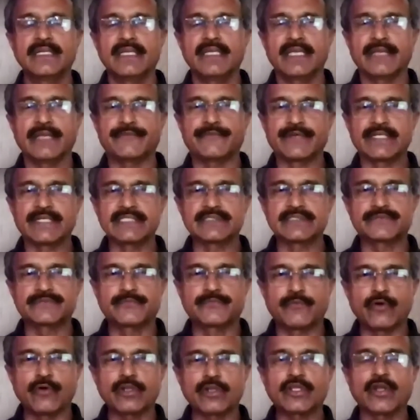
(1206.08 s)
If it is
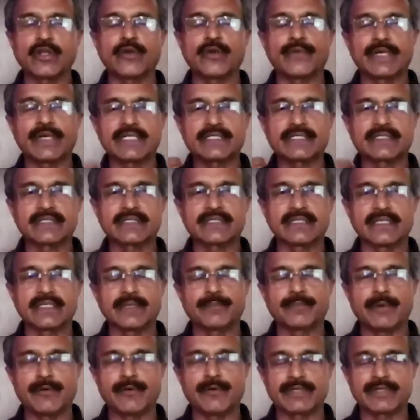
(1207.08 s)
4 kilowatt
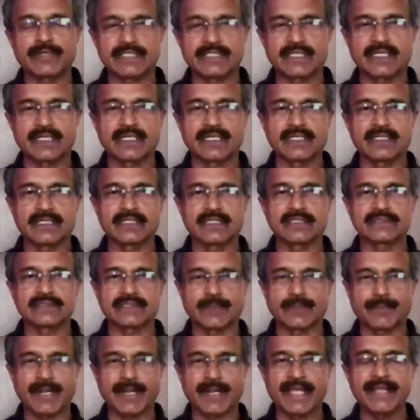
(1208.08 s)
power
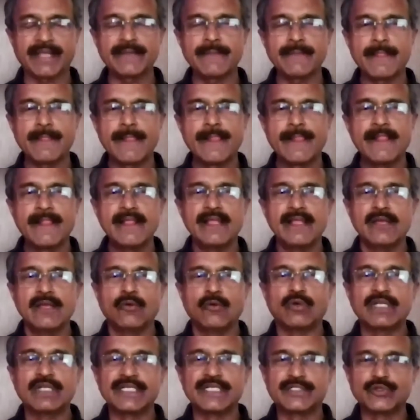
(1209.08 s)
supply,
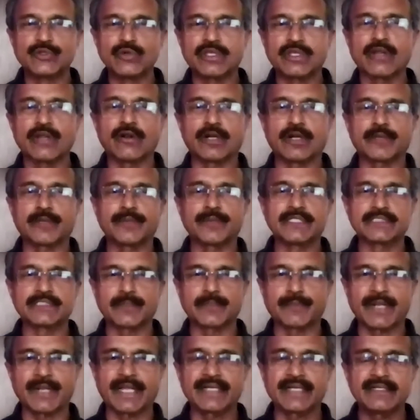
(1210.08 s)
only 2 kilowatt be
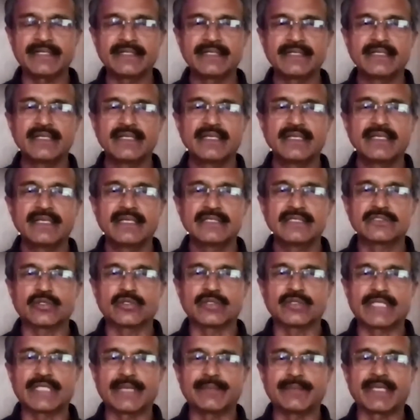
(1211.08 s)
supplied. So
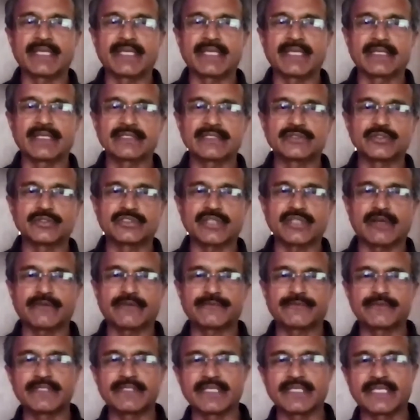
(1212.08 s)
they may switch
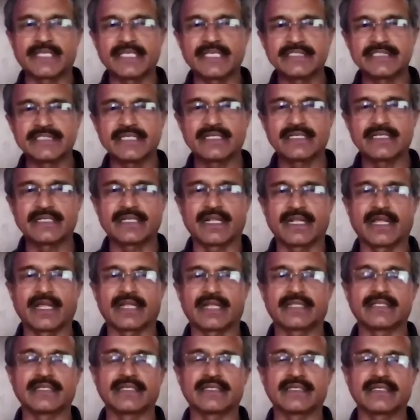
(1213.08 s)
off the geyser or
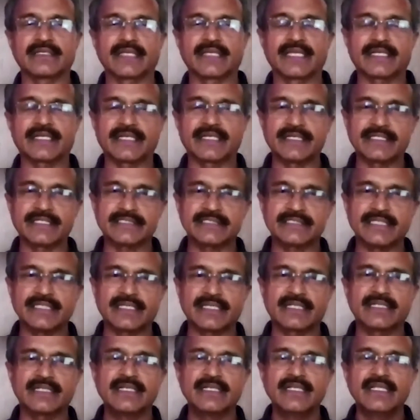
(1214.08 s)
the air
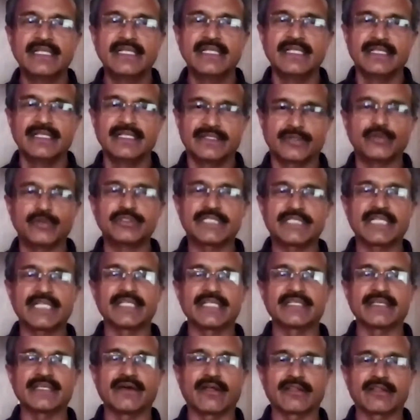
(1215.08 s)
conditioner.
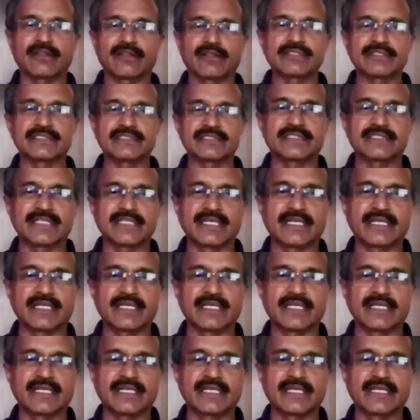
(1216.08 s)
Usually all those